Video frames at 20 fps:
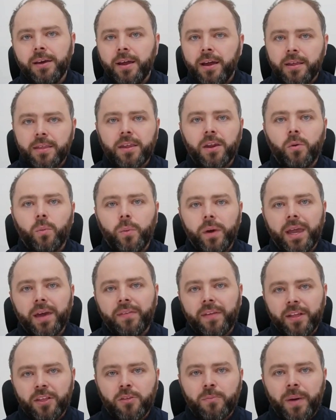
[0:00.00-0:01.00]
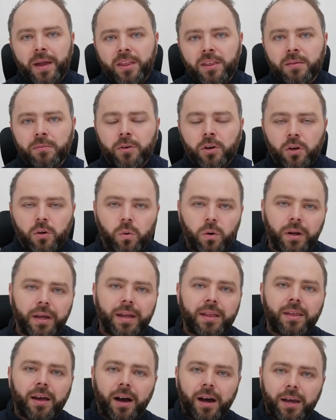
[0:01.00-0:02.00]
so that we can then spend some good quality
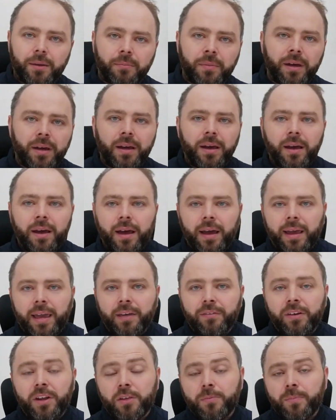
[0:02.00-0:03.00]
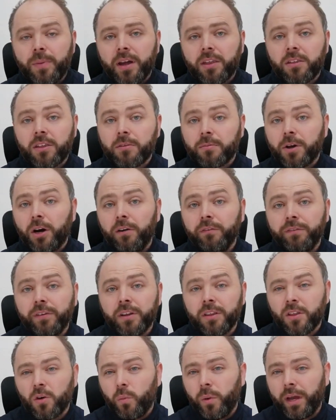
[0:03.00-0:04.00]
time giving this person some
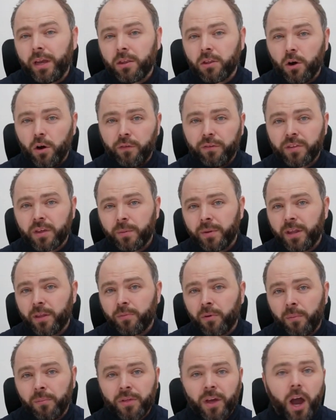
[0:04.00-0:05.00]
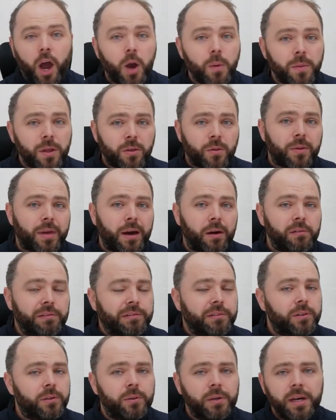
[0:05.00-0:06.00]
confidence that we can solve some of these problems. I hope this was
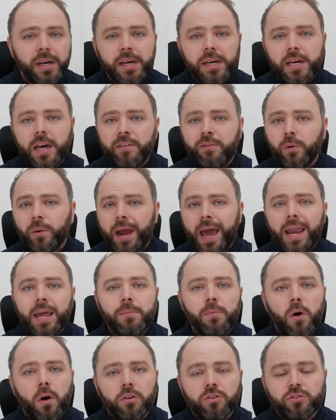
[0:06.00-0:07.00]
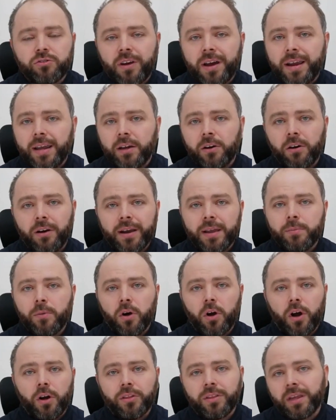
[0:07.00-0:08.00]
helpful. If you want any more training or any more
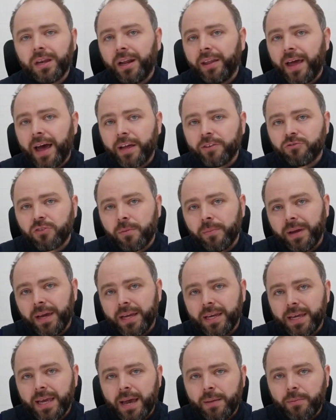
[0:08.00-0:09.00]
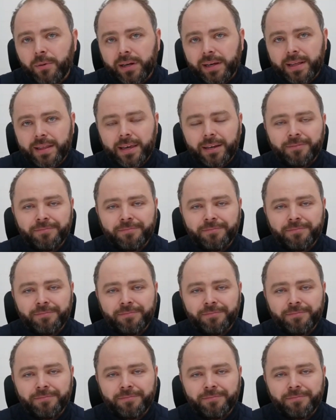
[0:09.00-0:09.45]
content like that, drop me a DM on LinkedIn.